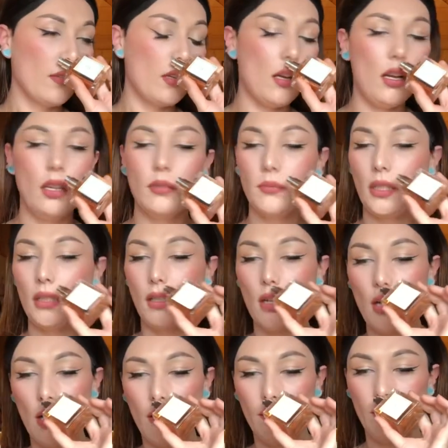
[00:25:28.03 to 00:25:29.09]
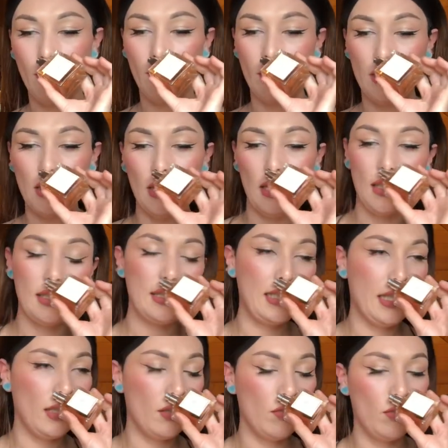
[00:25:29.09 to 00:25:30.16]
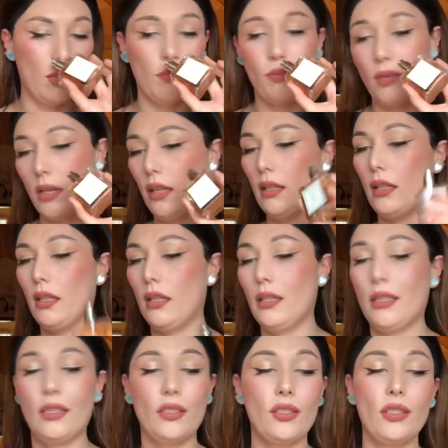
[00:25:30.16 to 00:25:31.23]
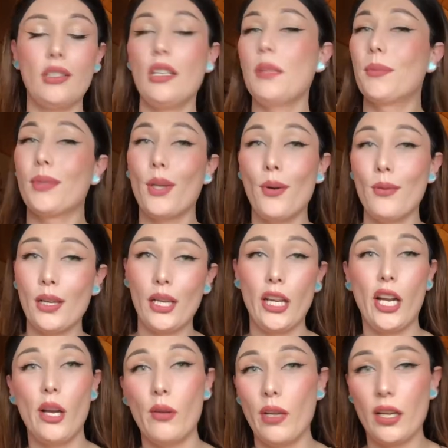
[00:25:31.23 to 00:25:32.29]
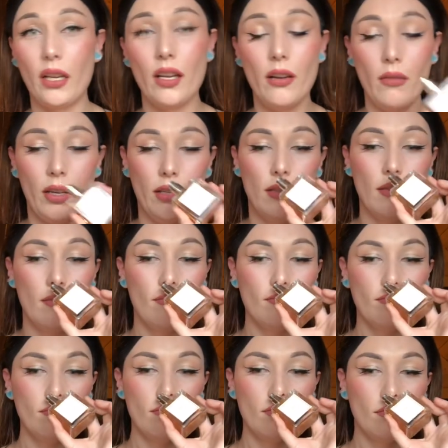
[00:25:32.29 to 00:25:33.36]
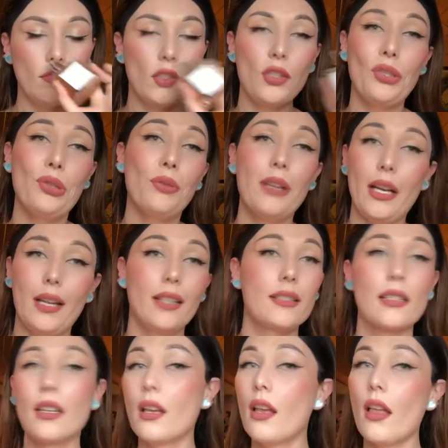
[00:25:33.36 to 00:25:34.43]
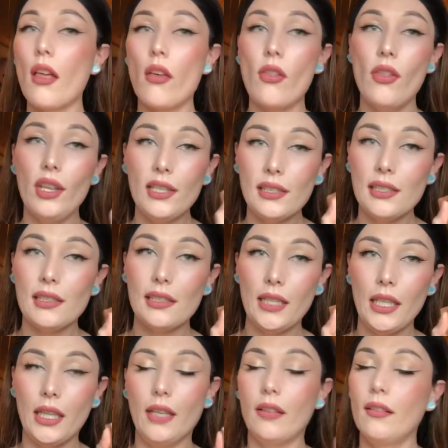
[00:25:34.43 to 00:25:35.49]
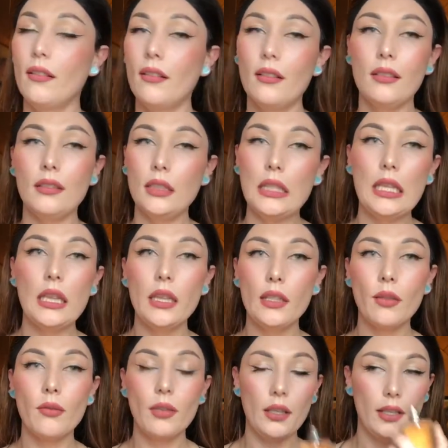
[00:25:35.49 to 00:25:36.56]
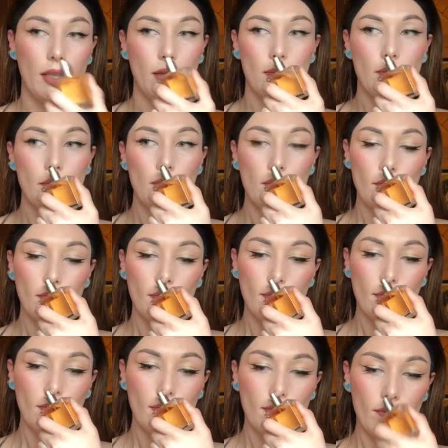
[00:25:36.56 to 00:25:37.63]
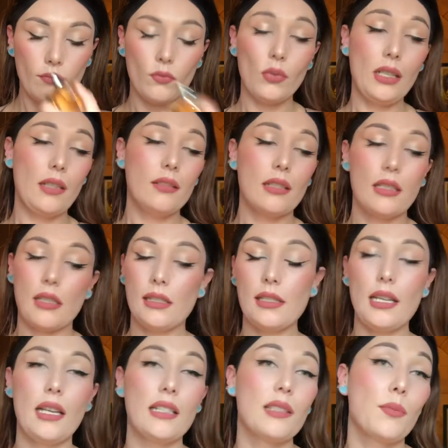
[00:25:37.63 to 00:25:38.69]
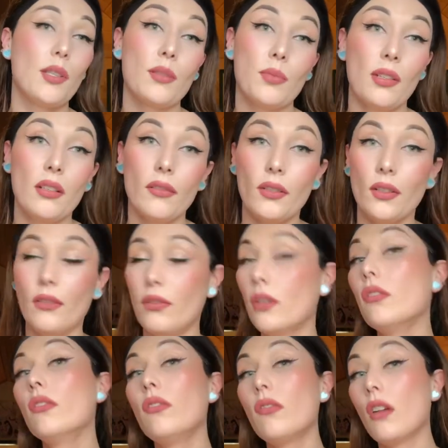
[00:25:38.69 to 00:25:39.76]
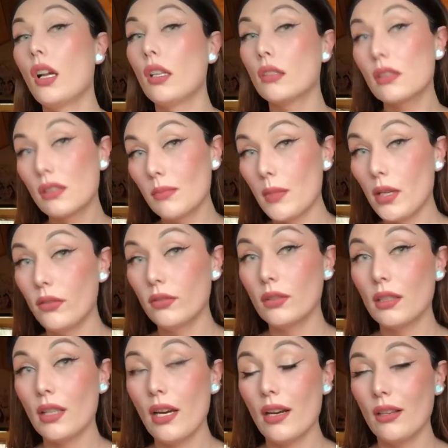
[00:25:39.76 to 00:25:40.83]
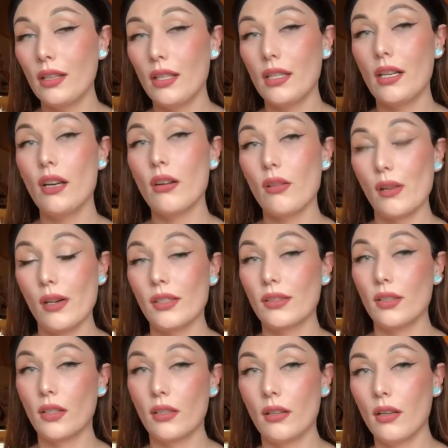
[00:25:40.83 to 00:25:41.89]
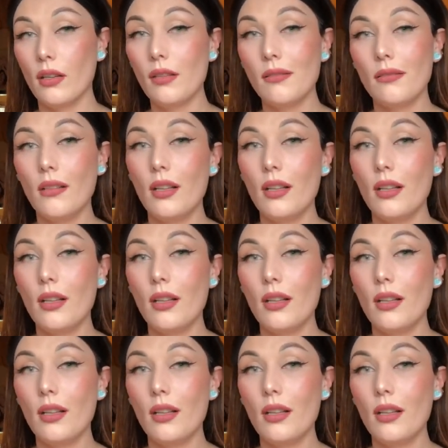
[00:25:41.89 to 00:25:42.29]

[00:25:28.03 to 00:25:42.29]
almond, coffee, vanilla, sandalwood, praline, and it just keeps going and going and going. You guys, this is it, literally. What else can I say? It smells beautiful. If you've smelled Carolina Herrera's Good Girl